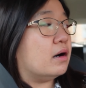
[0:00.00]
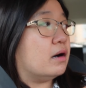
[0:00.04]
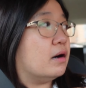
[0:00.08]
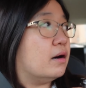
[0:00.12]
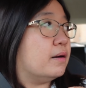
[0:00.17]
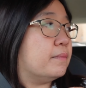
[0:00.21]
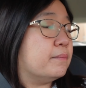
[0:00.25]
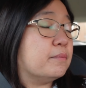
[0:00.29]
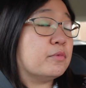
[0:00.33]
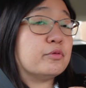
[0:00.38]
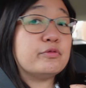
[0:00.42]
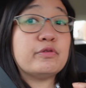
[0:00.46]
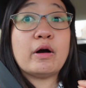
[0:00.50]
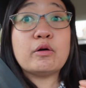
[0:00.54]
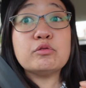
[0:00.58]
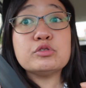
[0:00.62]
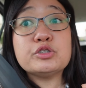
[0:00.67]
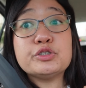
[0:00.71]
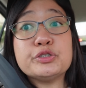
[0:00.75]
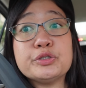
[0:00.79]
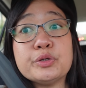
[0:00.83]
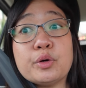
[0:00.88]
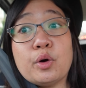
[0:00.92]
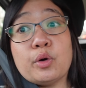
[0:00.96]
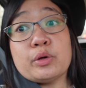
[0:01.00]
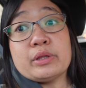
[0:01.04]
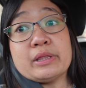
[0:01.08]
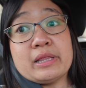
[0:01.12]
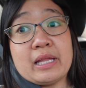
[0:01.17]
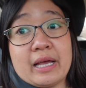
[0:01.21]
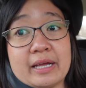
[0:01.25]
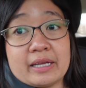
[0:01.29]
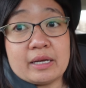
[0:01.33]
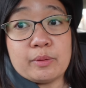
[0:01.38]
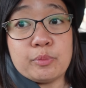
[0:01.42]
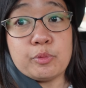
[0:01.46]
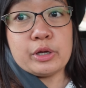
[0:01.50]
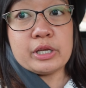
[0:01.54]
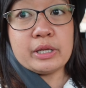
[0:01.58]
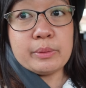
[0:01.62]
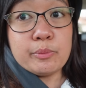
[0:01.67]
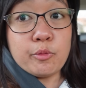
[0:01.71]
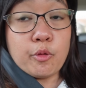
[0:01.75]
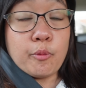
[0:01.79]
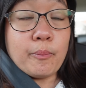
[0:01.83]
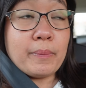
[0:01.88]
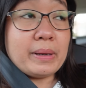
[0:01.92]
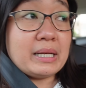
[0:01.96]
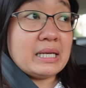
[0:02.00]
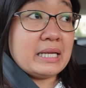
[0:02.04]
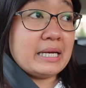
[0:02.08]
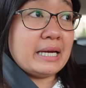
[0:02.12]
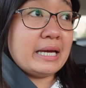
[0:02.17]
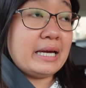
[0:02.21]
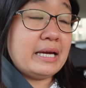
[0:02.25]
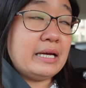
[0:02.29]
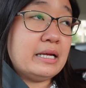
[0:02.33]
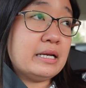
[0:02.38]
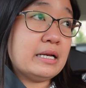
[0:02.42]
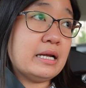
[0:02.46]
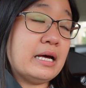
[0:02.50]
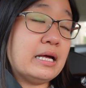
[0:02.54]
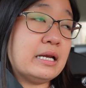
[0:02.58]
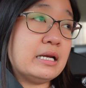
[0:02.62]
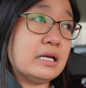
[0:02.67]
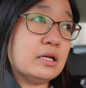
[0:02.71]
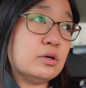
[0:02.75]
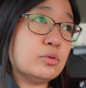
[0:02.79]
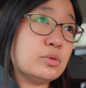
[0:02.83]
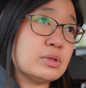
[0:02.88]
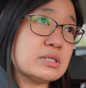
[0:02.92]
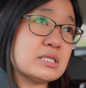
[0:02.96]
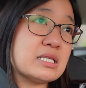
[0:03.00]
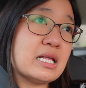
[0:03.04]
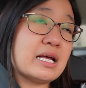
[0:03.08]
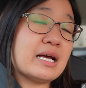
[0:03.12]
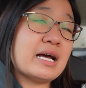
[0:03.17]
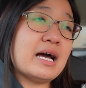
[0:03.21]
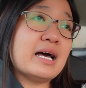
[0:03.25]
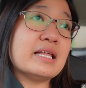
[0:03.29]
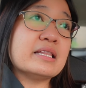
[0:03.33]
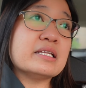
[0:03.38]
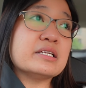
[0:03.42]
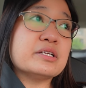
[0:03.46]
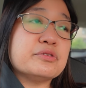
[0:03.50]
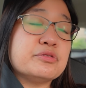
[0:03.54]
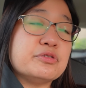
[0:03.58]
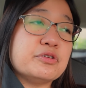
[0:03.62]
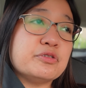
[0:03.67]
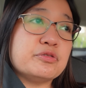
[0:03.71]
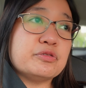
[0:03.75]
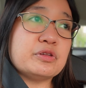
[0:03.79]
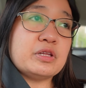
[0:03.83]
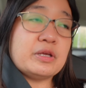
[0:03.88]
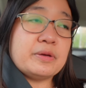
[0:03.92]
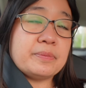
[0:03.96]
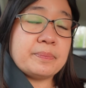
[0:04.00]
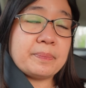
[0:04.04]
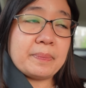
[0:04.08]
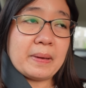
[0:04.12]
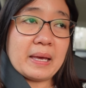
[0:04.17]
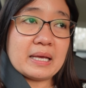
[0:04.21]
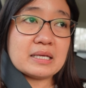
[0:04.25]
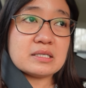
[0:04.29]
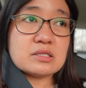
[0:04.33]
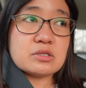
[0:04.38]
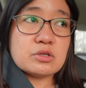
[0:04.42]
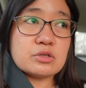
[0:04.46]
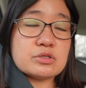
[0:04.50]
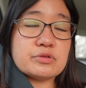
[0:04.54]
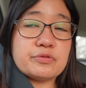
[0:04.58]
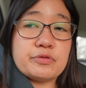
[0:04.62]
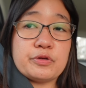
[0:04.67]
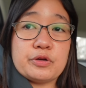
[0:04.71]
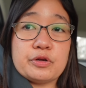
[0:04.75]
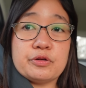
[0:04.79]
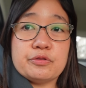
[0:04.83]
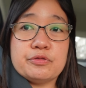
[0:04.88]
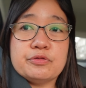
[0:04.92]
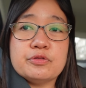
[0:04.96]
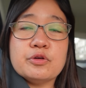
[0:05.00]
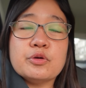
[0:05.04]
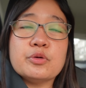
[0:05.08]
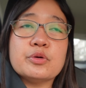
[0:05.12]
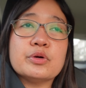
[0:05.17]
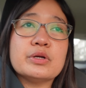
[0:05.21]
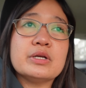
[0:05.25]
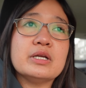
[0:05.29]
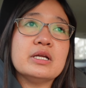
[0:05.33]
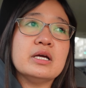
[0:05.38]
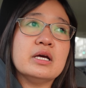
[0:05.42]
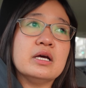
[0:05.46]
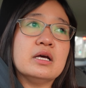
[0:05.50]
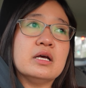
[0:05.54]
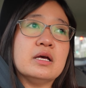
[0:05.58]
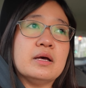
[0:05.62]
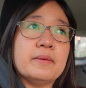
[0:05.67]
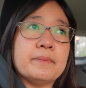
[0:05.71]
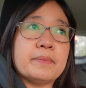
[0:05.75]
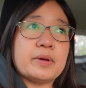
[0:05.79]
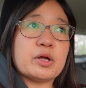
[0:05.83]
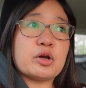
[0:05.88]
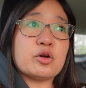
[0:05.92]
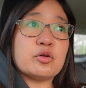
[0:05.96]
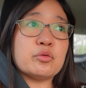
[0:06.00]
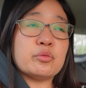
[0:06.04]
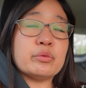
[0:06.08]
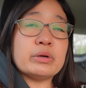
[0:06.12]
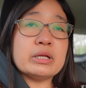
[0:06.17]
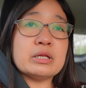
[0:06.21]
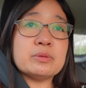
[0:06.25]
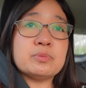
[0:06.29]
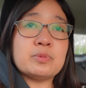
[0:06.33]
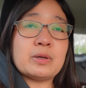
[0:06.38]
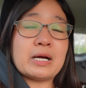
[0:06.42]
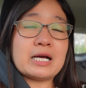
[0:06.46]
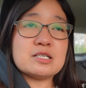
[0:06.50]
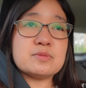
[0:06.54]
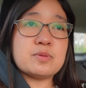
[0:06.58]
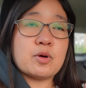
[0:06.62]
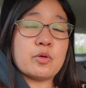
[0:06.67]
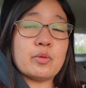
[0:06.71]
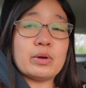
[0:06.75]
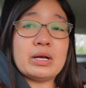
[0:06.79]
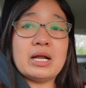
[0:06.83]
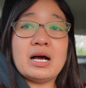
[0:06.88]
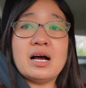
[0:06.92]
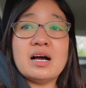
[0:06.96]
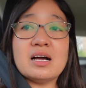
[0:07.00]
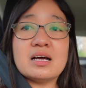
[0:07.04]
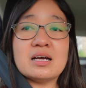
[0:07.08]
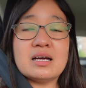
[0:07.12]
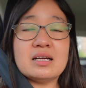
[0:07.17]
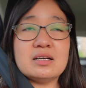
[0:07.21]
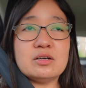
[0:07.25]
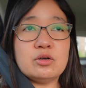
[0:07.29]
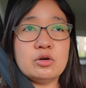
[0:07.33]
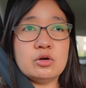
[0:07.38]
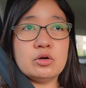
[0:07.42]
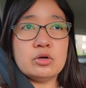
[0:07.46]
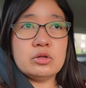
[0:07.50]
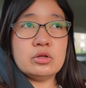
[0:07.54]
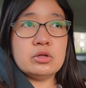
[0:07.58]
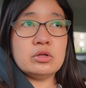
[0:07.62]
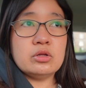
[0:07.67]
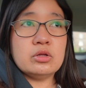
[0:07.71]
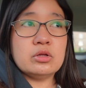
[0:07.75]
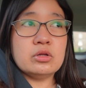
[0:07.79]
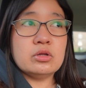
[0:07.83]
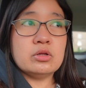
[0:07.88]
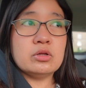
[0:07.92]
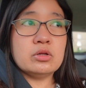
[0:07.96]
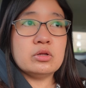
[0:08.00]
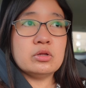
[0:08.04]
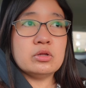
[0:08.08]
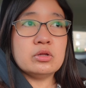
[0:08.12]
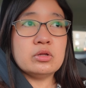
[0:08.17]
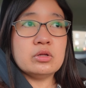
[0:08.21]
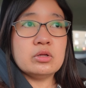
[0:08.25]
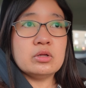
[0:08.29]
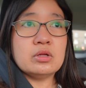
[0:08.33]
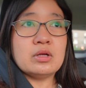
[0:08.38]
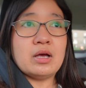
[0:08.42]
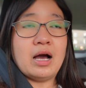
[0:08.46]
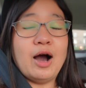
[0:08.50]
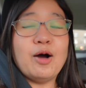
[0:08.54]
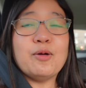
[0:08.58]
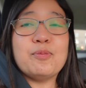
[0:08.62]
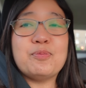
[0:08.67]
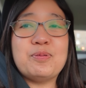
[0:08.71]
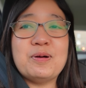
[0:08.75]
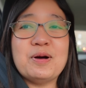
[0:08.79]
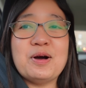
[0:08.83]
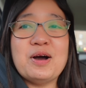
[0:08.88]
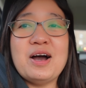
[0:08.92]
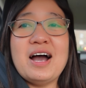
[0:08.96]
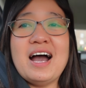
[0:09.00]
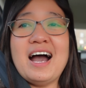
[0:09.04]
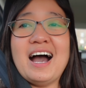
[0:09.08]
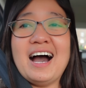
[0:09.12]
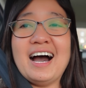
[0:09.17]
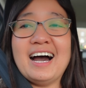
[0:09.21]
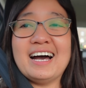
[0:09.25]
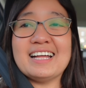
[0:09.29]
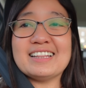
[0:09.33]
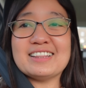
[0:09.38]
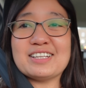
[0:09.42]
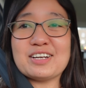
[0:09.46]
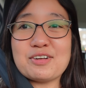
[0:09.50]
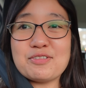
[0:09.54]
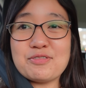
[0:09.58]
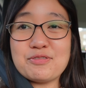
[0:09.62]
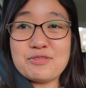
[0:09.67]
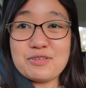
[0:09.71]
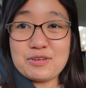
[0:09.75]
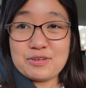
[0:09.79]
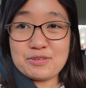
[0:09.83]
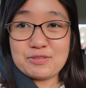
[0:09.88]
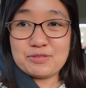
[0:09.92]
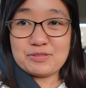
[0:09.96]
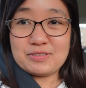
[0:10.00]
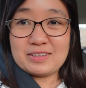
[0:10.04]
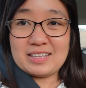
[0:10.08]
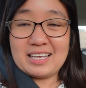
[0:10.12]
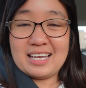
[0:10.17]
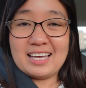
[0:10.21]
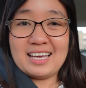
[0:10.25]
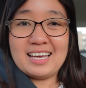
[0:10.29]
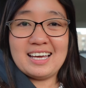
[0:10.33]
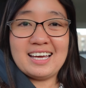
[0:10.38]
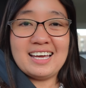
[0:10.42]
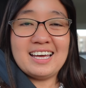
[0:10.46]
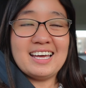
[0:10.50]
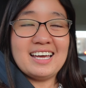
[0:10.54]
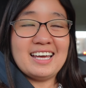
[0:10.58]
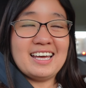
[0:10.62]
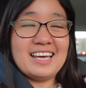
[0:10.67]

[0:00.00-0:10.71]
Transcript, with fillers: Um, voucher online na pwede mong bilhin, and it was like one hundred fifty pesos for the food, pero real price pag wala kang ganon one hundred fifty pesos oh, one hundred fifty